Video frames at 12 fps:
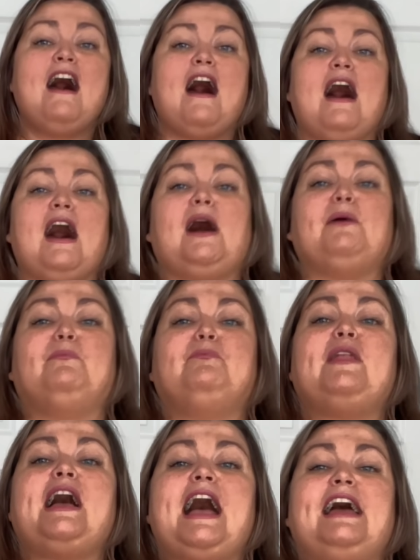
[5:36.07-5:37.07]

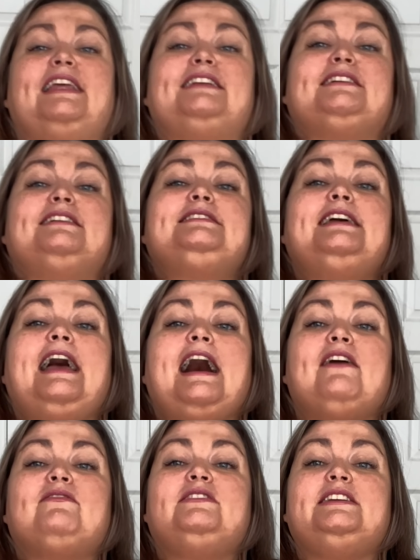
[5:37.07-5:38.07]
Um, and it does
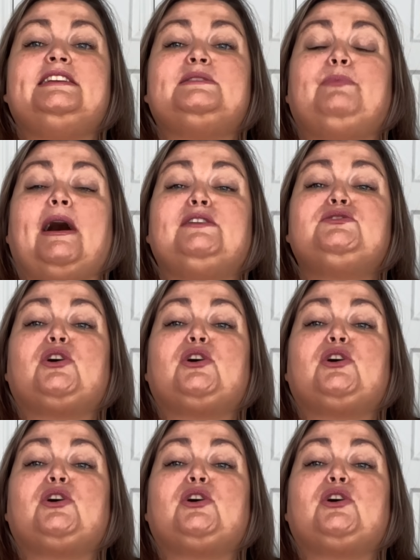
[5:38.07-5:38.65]
have these buttons